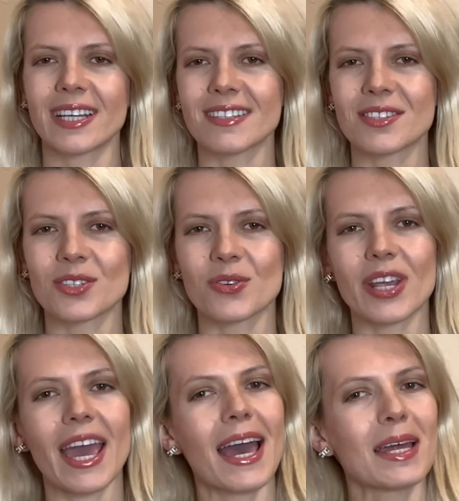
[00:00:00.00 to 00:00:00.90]

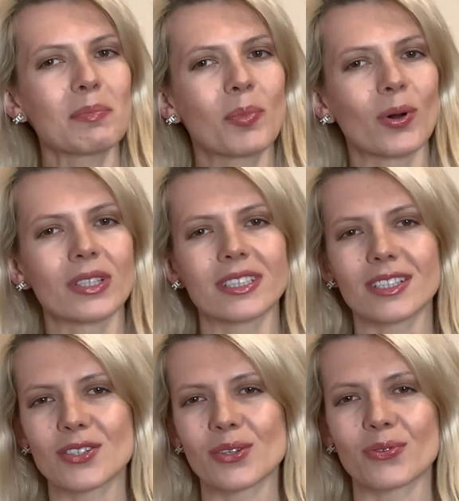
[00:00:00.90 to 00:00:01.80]
history and
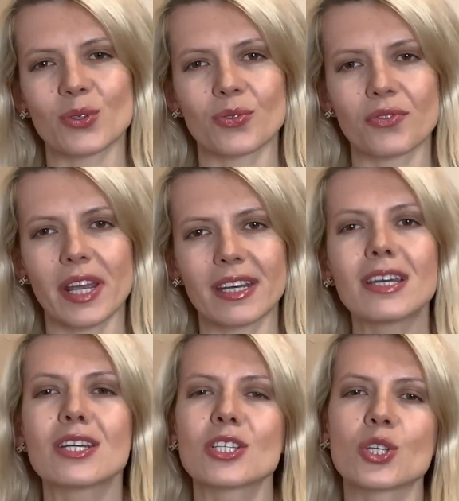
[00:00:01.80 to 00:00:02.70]
politics of Ukraine